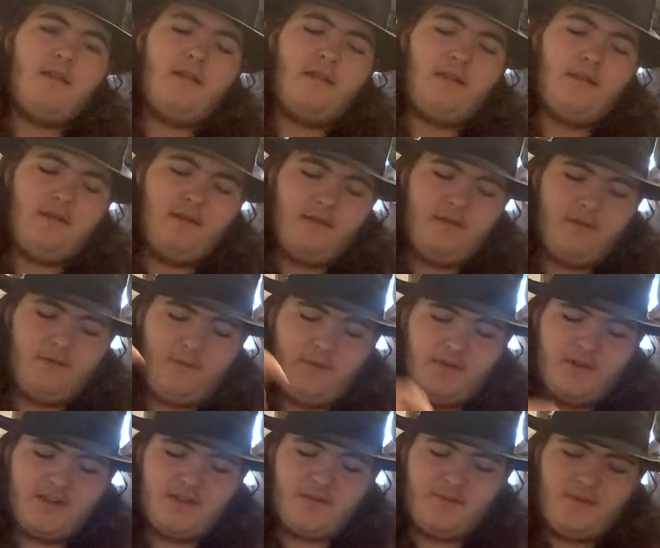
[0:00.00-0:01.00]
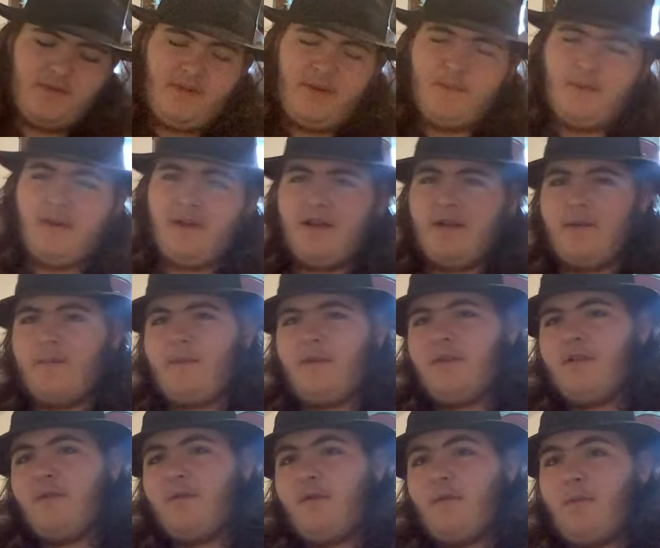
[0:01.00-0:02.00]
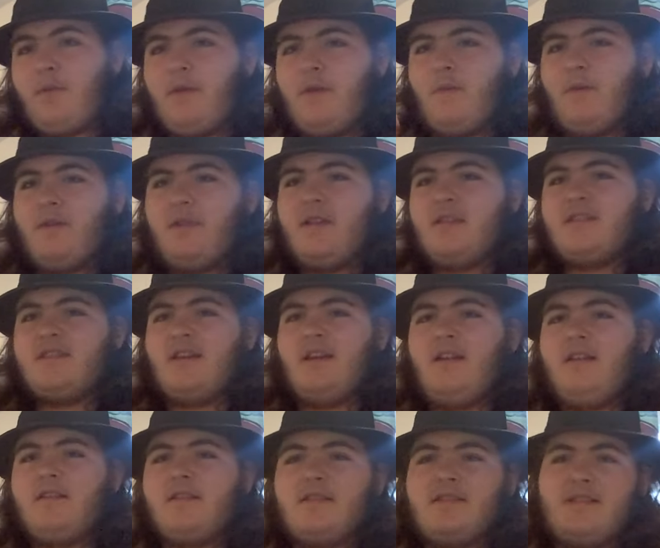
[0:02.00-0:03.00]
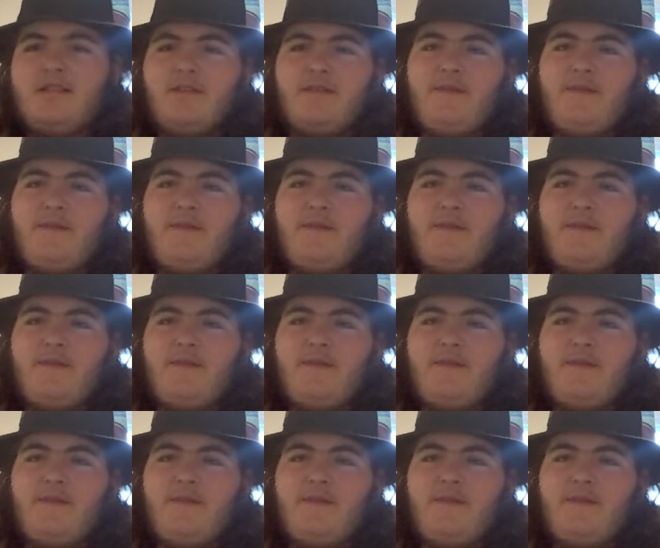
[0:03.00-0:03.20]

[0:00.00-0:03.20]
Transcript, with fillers: the what I'm not I'm not gonna repeat what they said because this